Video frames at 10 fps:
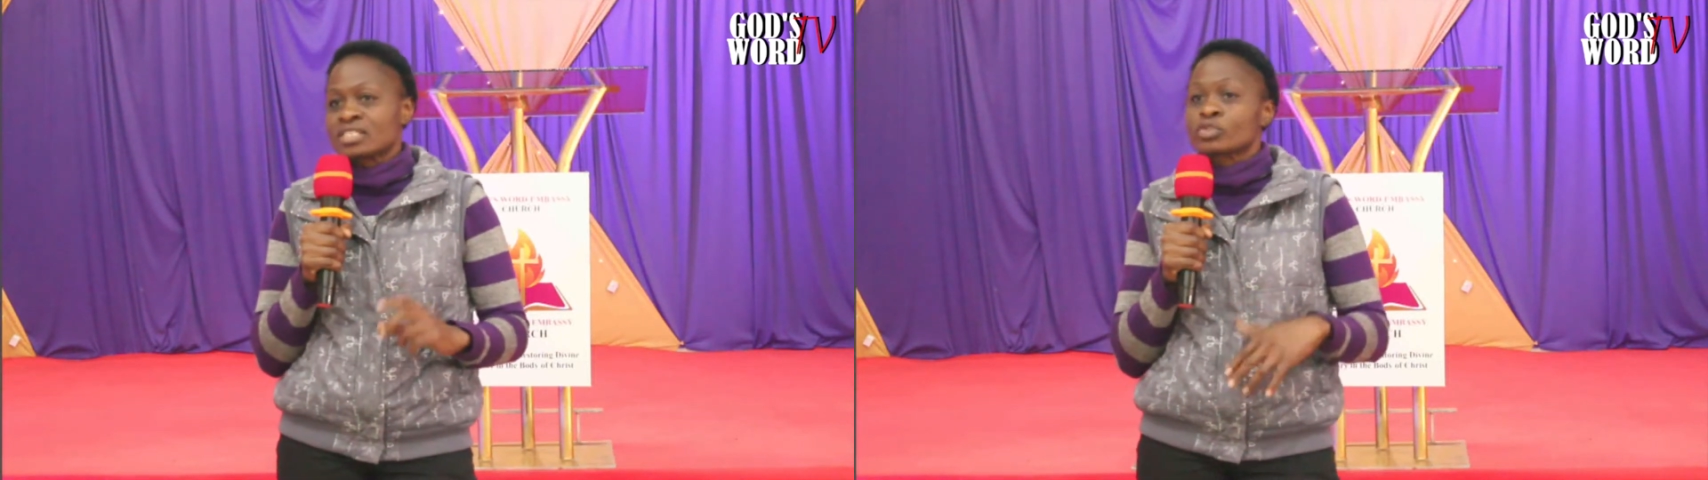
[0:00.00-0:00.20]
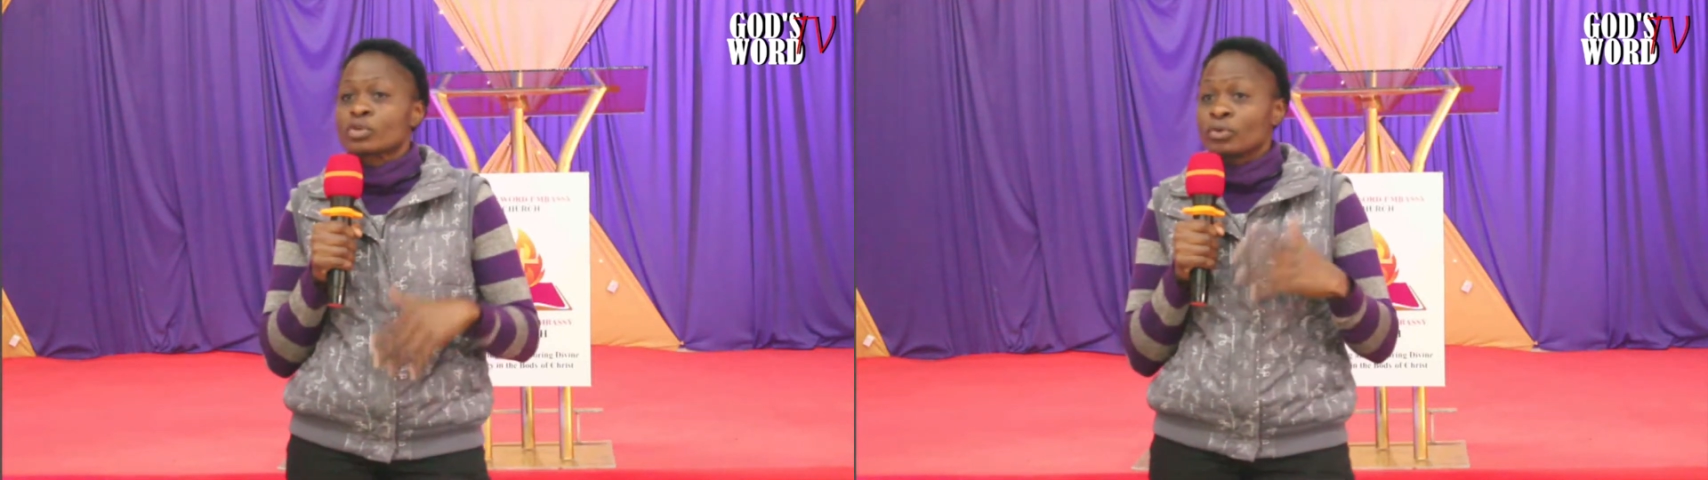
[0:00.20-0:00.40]

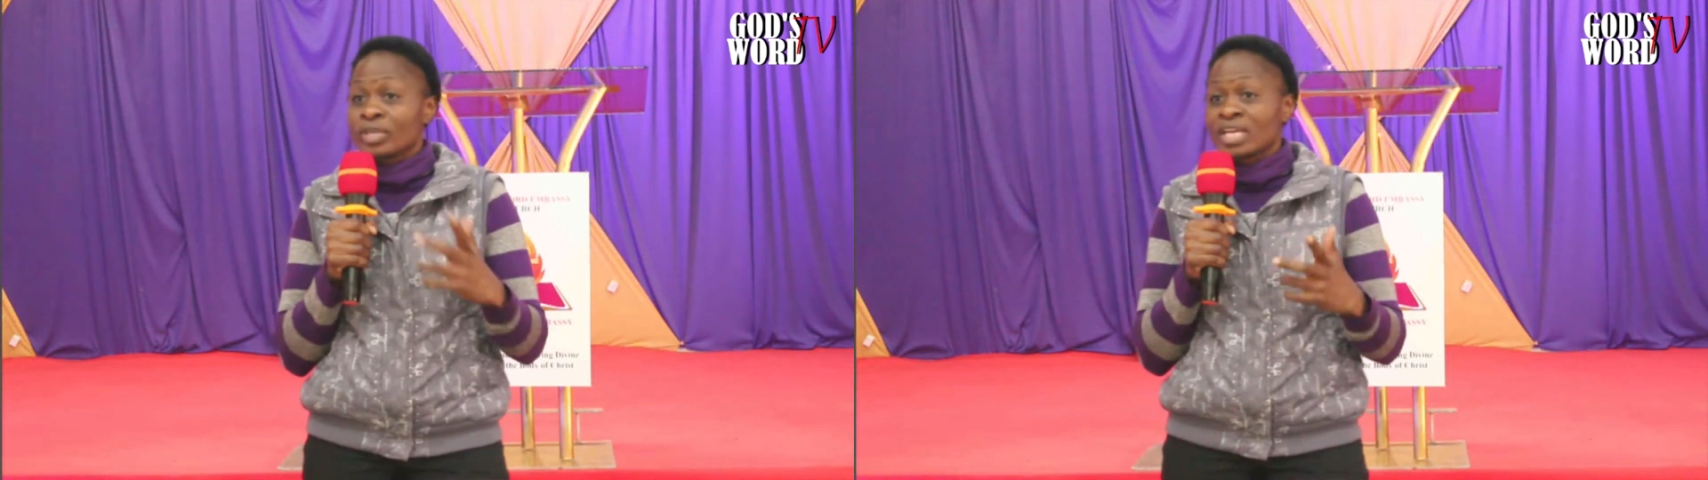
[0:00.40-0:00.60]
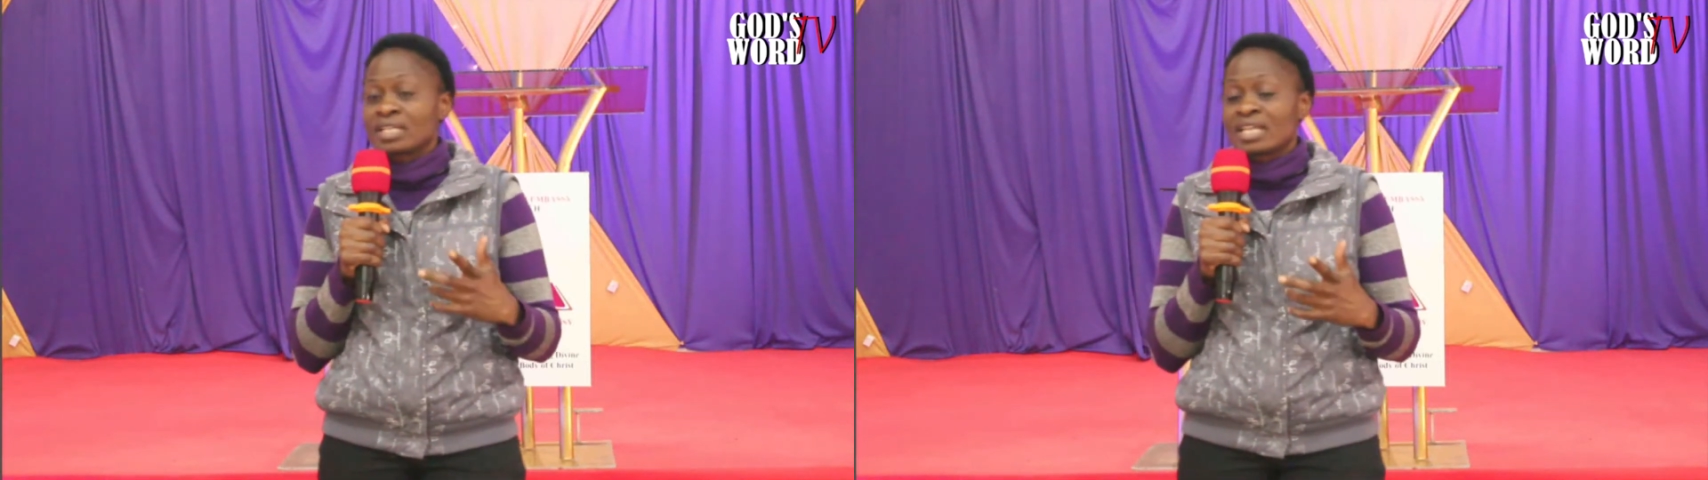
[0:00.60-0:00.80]
So you
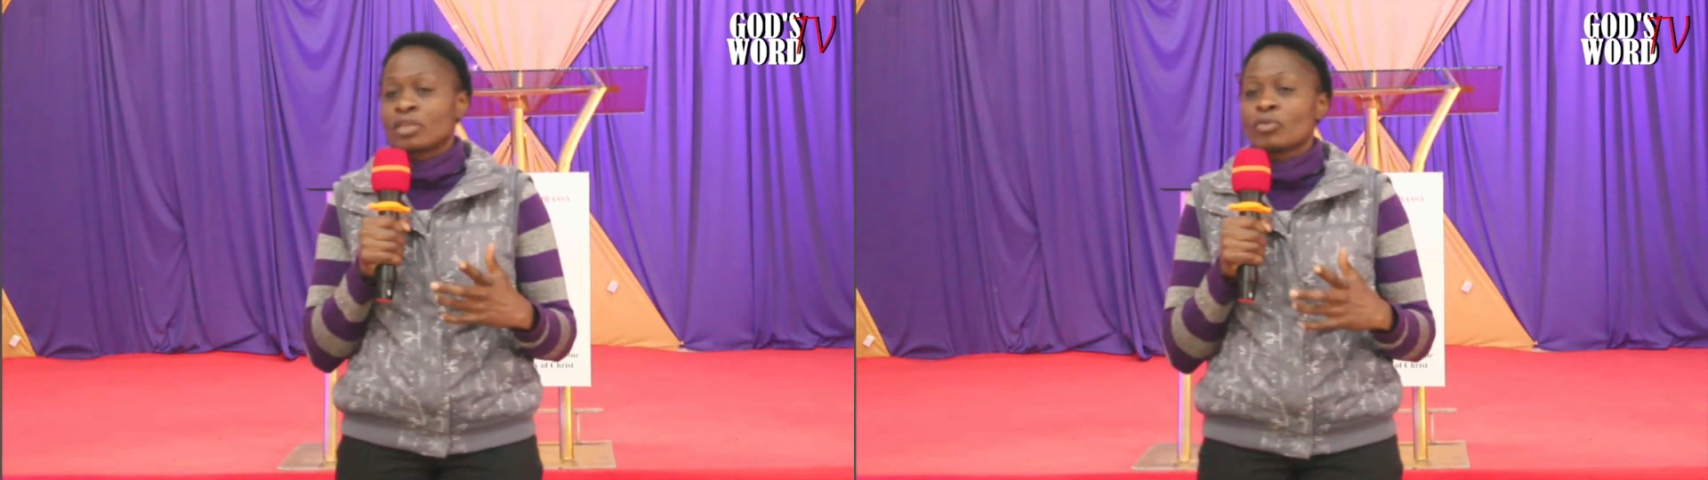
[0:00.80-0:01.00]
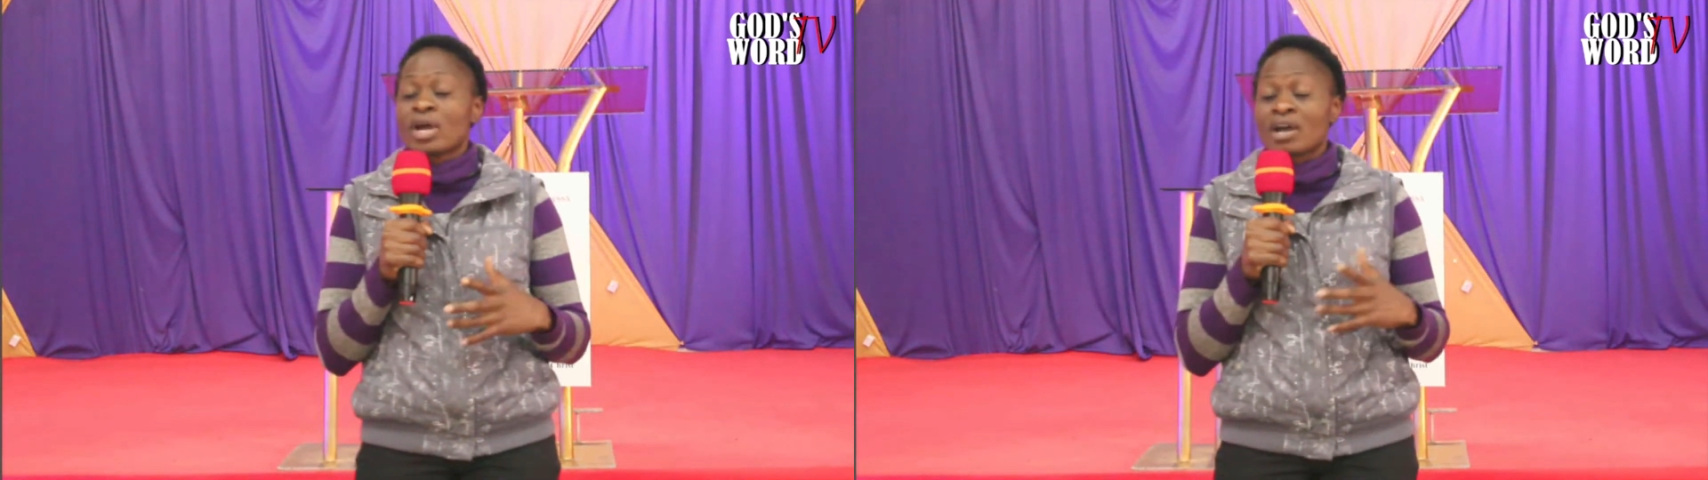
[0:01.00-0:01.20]
get like
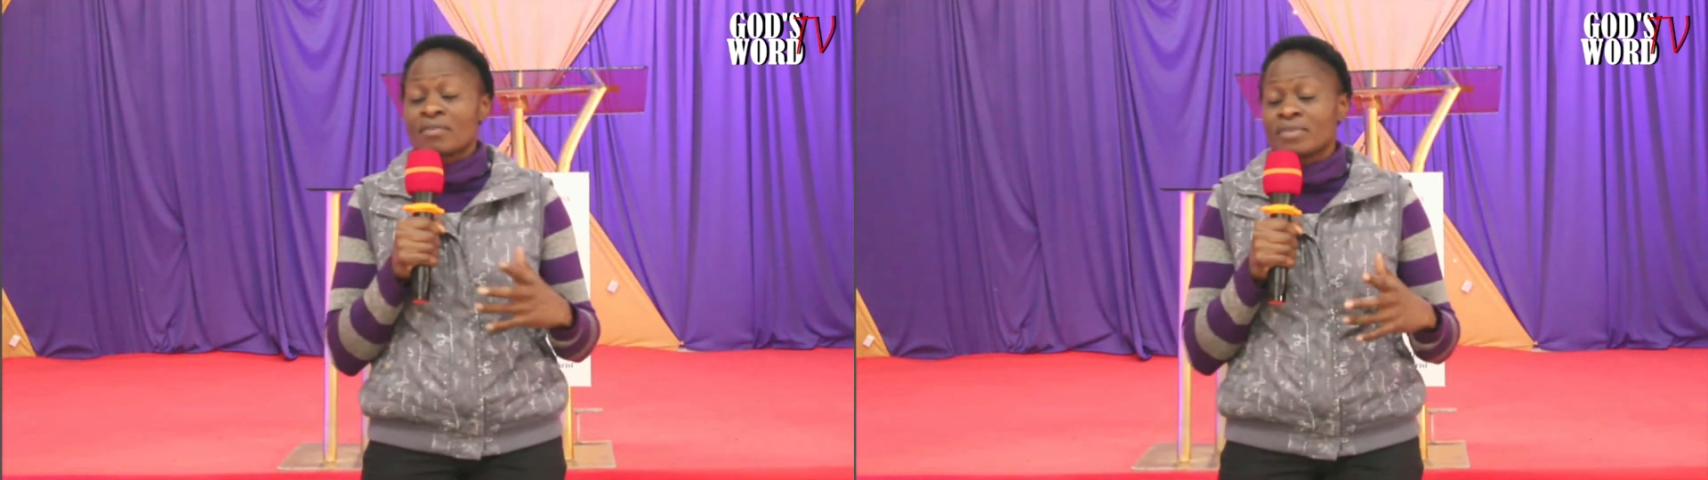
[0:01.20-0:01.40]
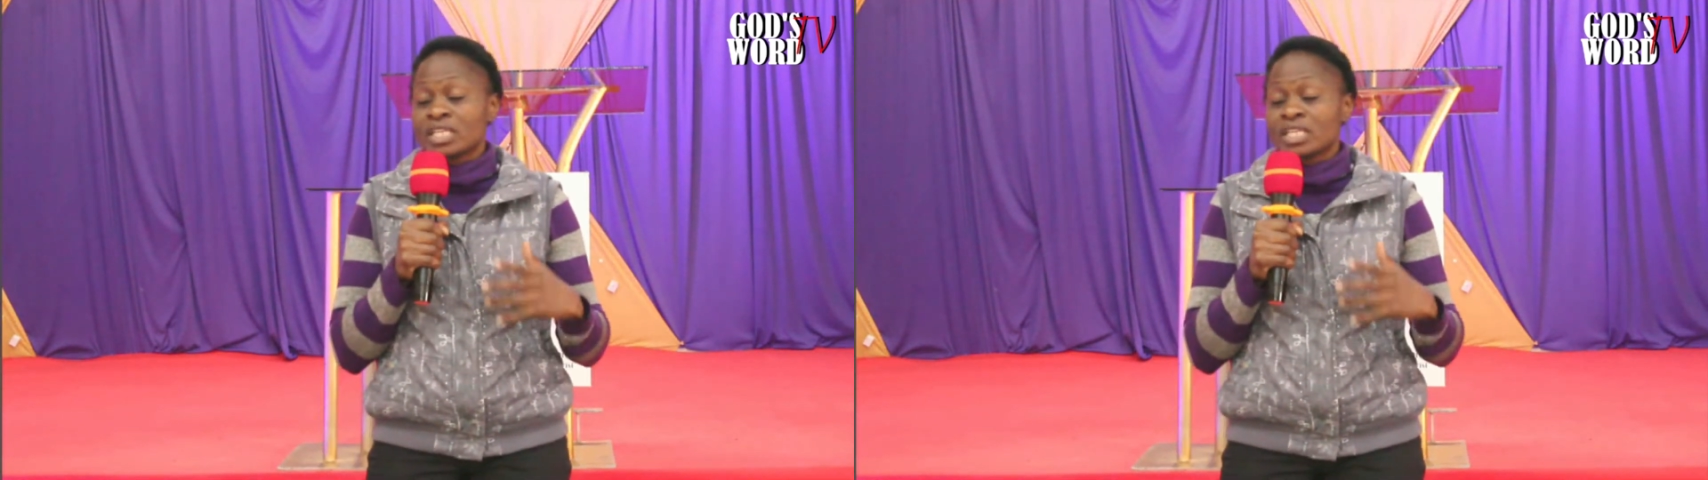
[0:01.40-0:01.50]
you're having